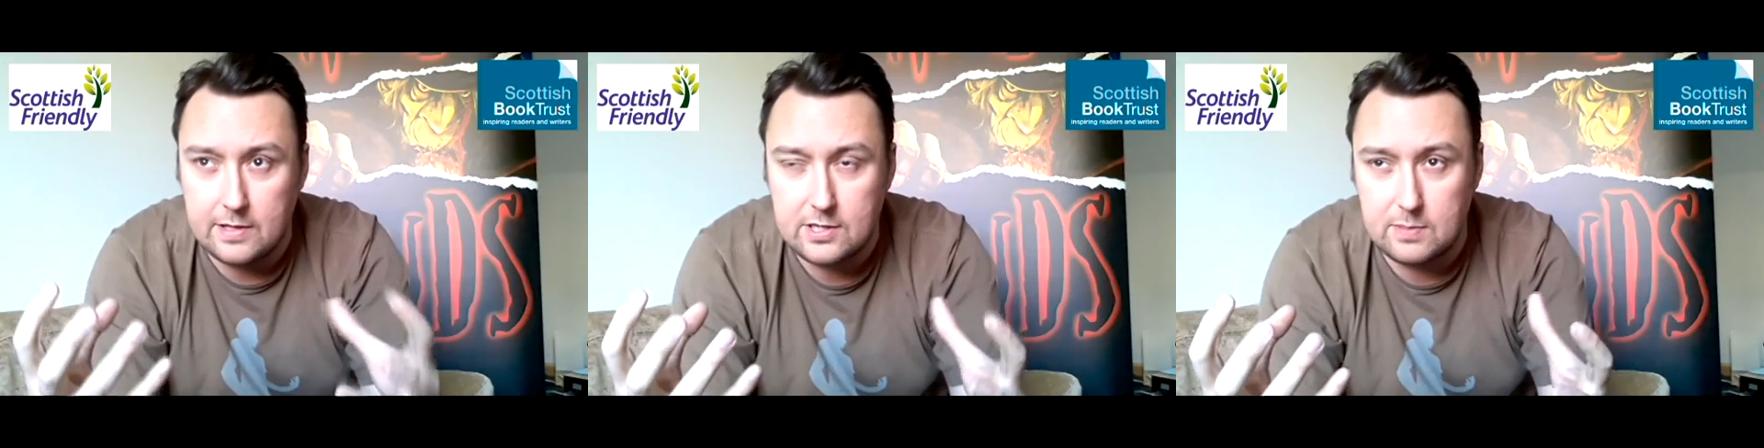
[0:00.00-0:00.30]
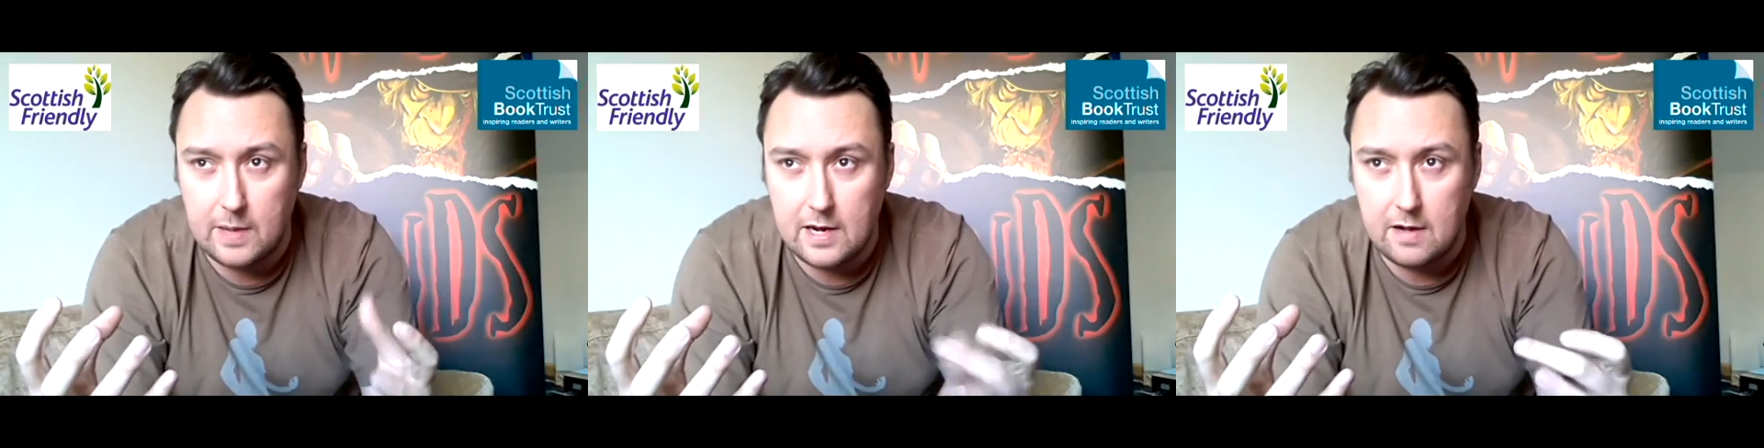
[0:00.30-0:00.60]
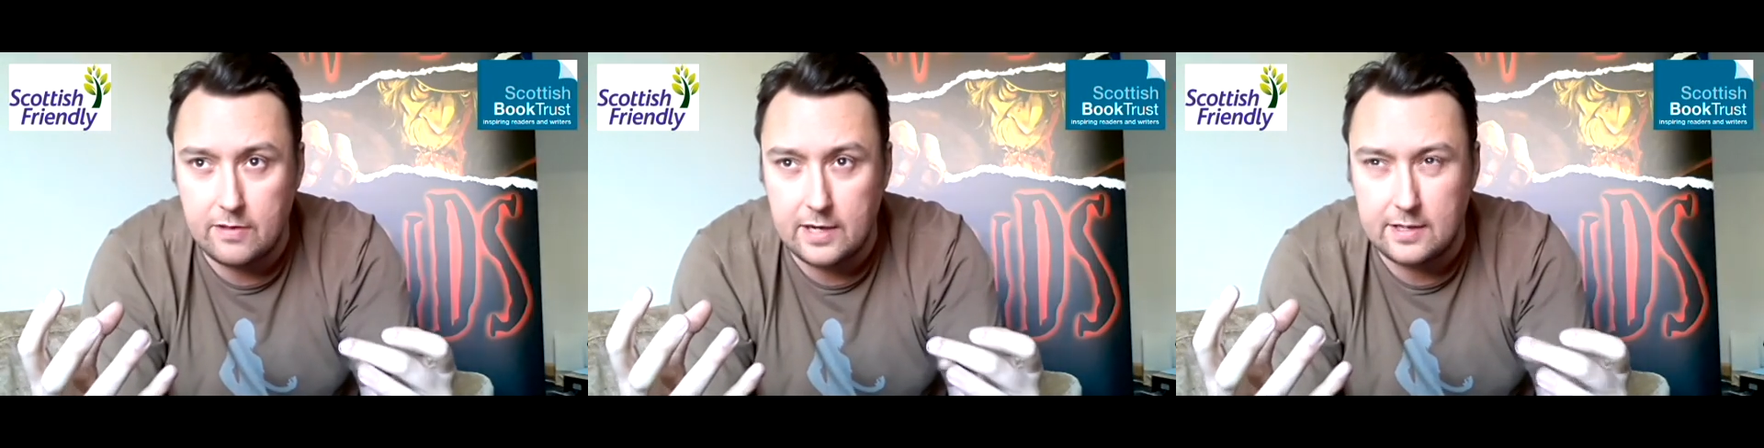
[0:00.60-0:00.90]
this
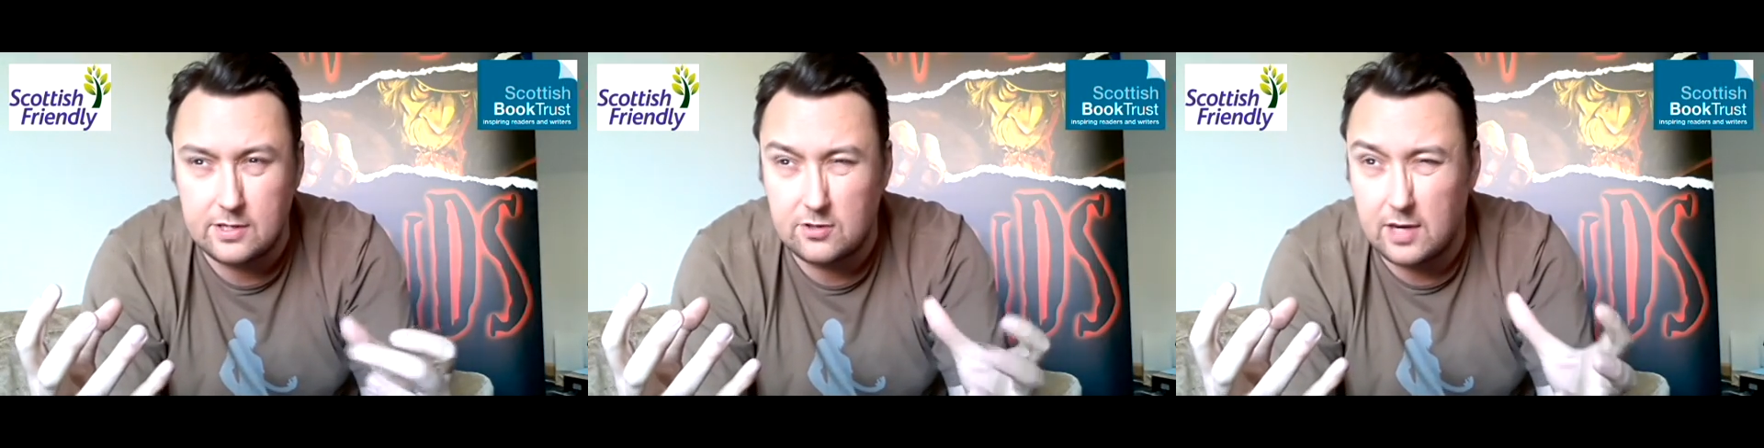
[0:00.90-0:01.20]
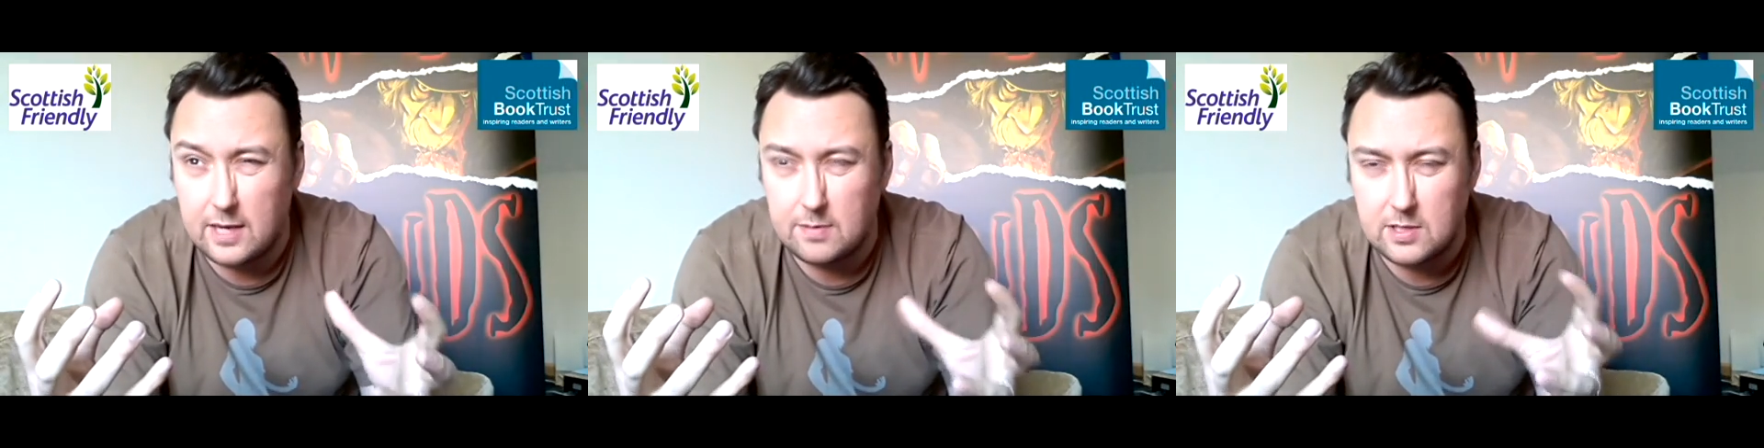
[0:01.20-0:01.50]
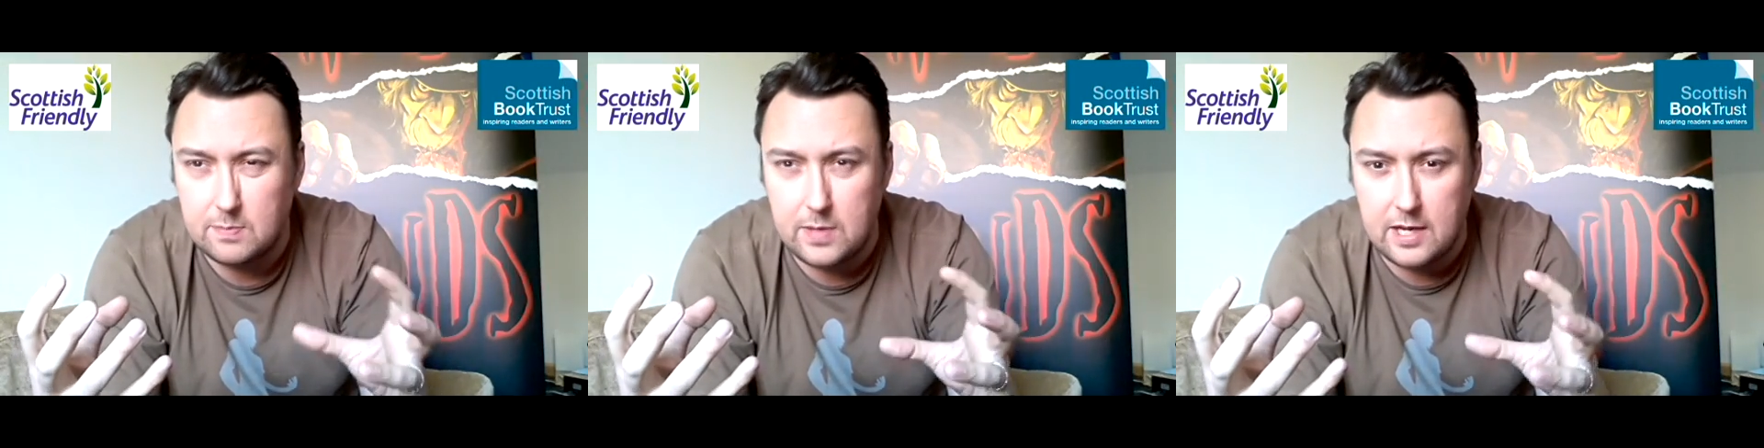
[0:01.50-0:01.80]
smell that he describes
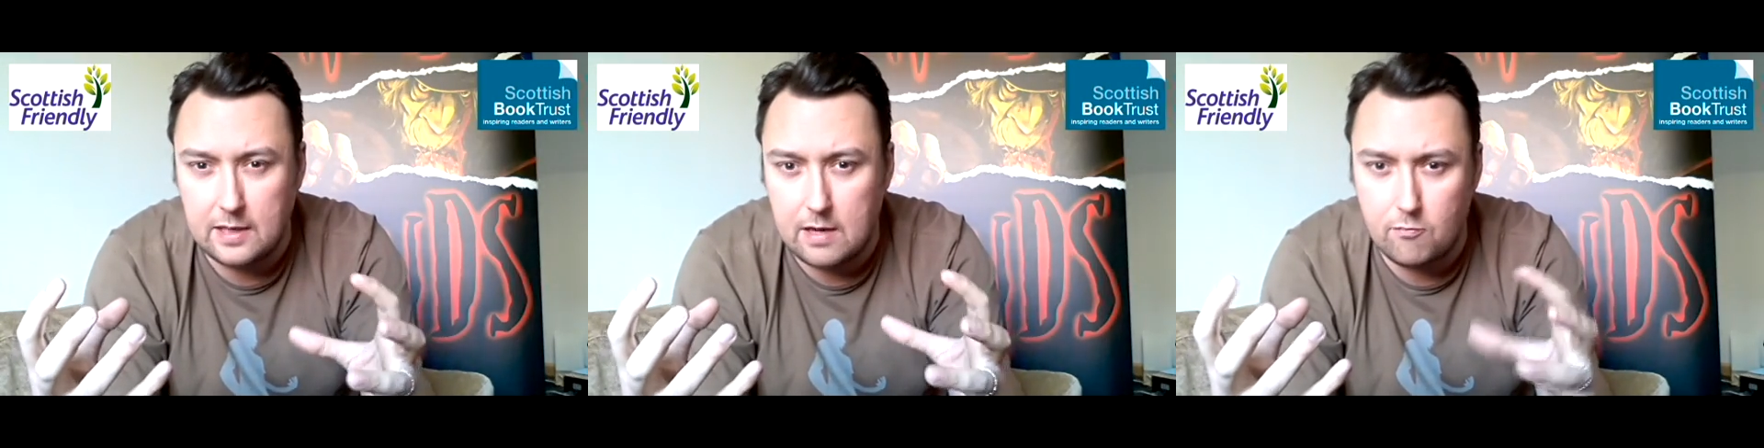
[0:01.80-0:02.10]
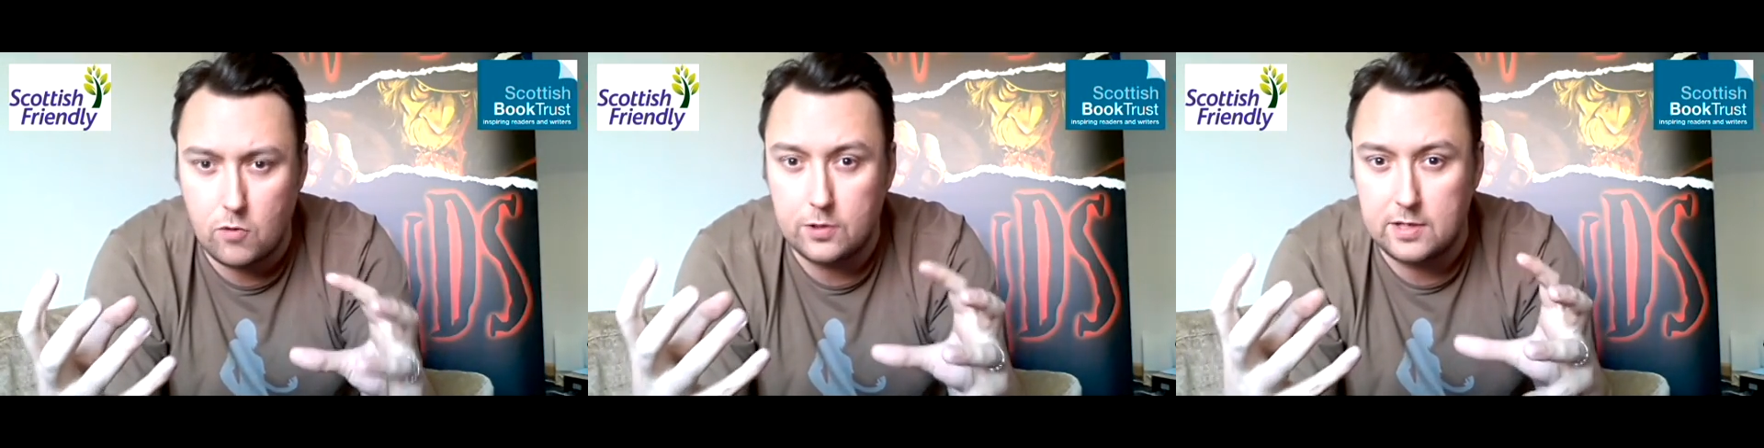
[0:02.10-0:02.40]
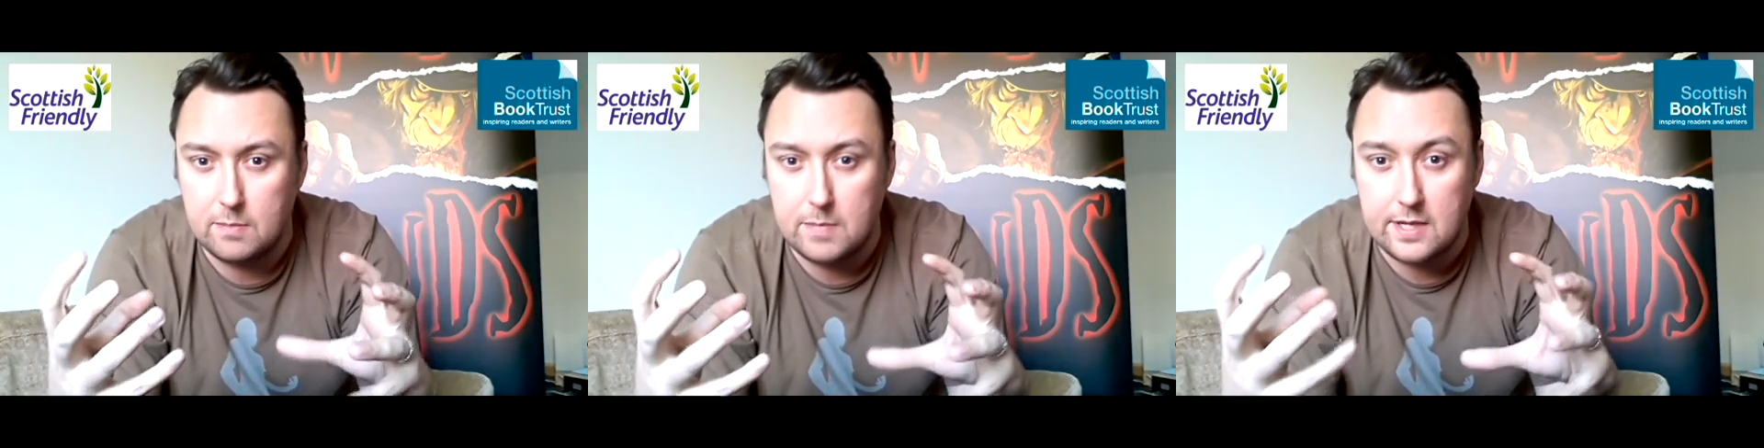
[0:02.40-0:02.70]
as being like
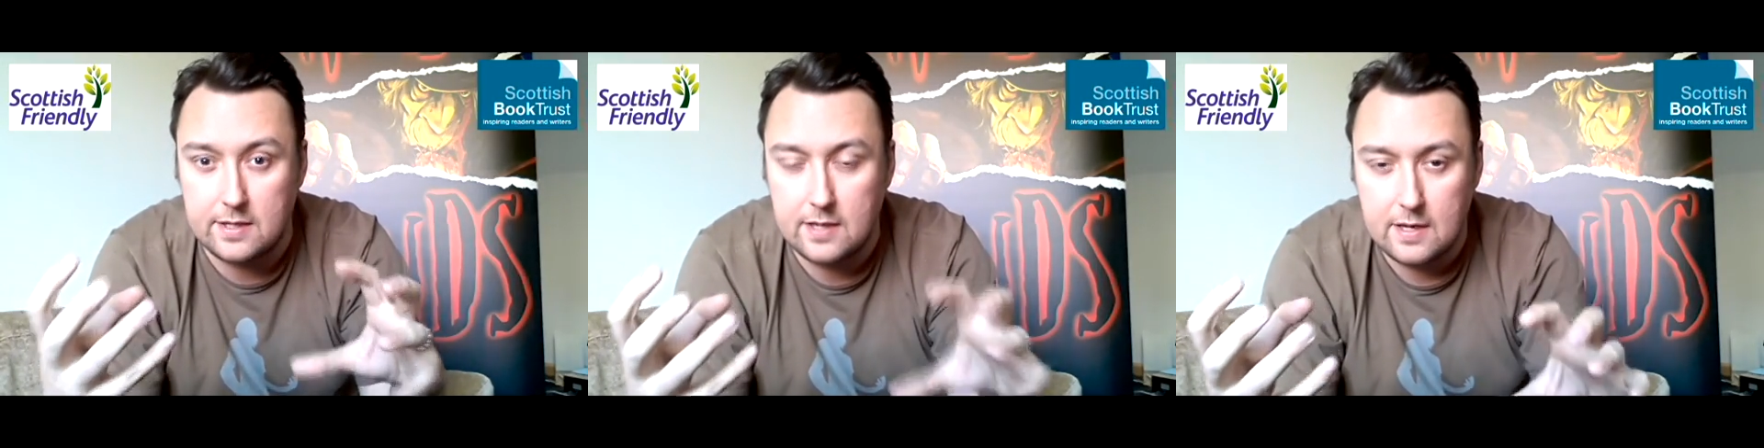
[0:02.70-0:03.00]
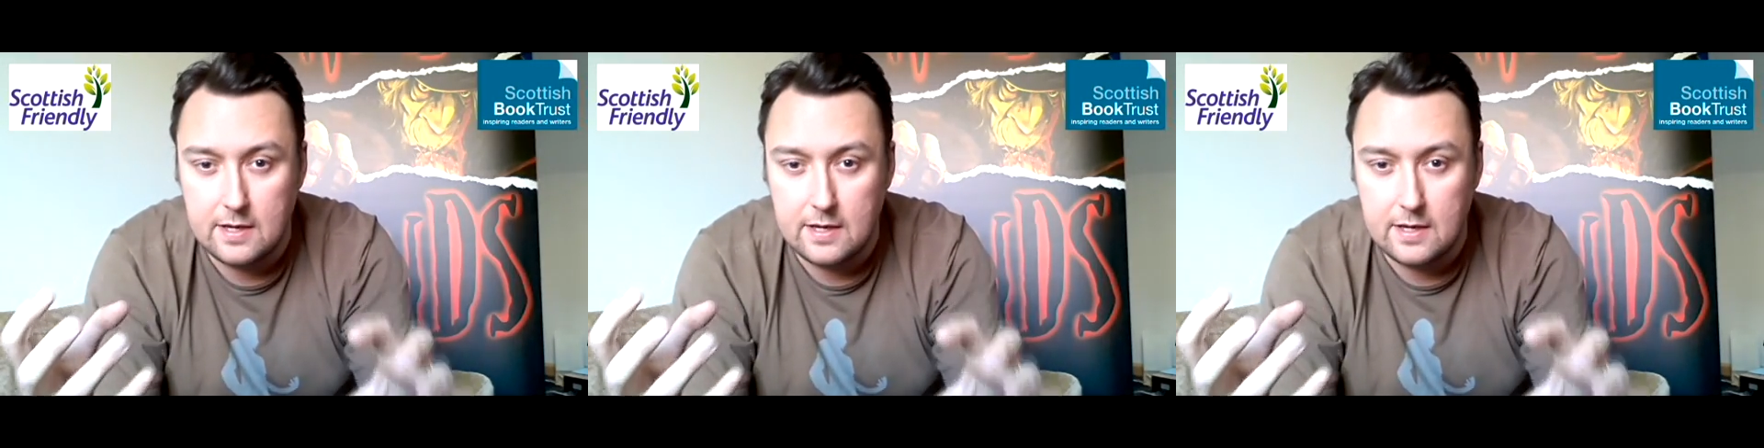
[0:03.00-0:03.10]
rotten meat,